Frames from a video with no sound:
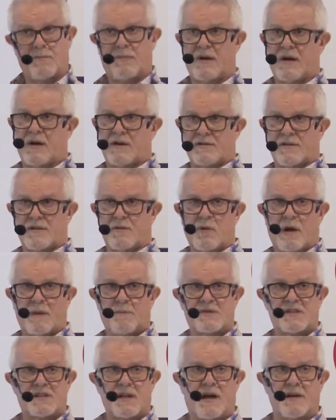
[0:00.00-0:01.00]
part of the
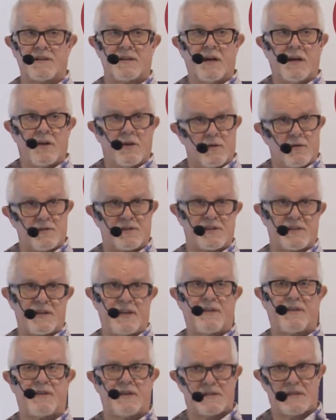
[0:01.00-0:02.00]
website, you'll
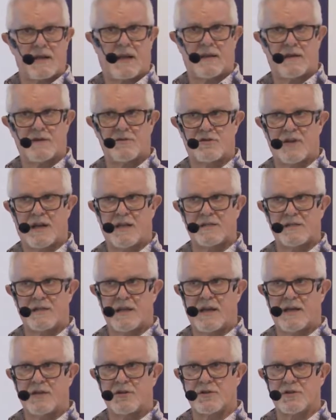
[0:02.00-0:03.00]
see the Italian
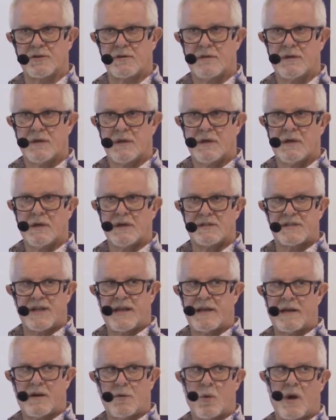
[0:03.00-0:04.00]
translation.
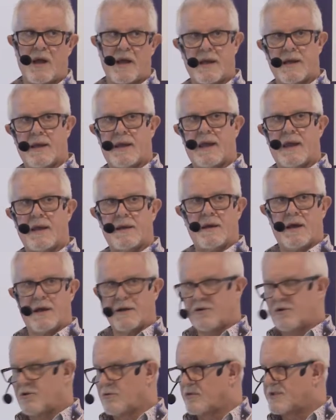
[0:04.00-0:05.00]
Take it away again
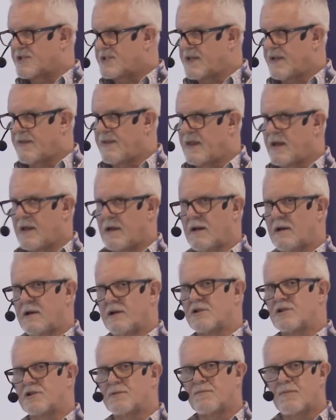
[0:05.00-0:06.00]
and you'll see the
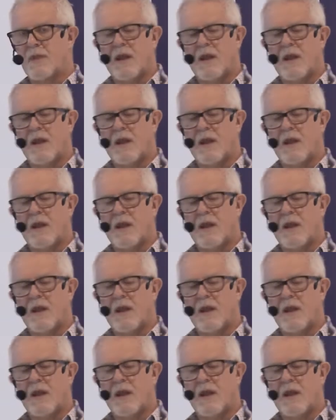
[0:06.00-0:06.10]
English.